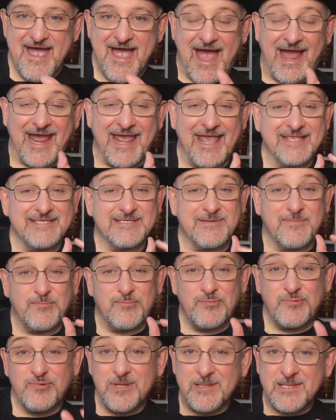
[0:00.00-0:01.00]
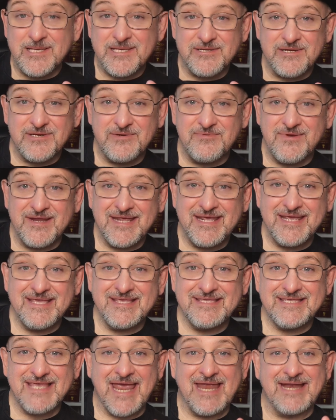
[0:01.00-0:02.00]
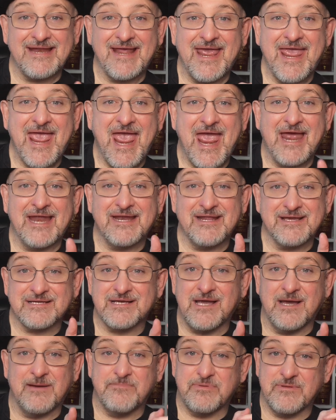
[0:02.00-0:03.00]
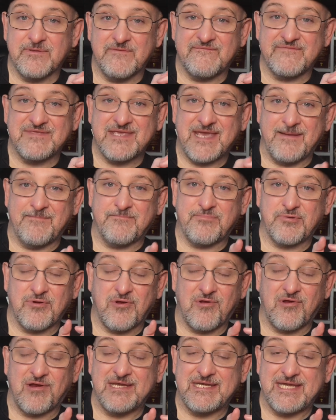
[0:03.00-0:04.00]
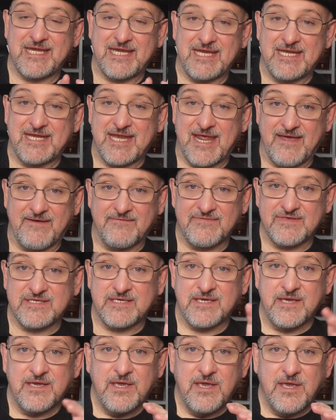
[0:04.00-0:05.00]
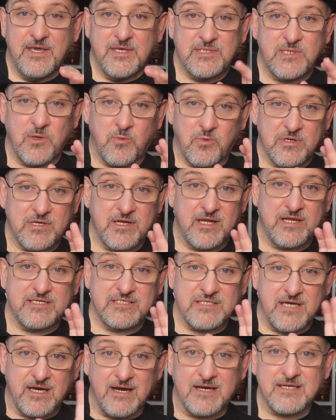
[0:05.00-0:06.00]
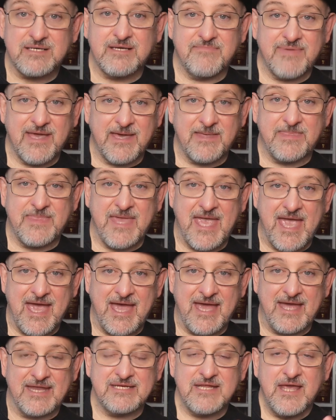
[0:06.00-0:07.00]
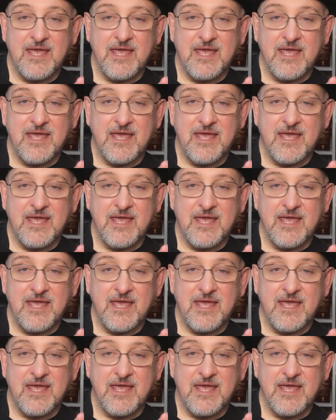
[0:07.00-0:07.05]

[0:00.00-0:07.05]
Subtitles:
I had some really good reads, and I had a couple of temporary DNFs. So we're going to talk about that.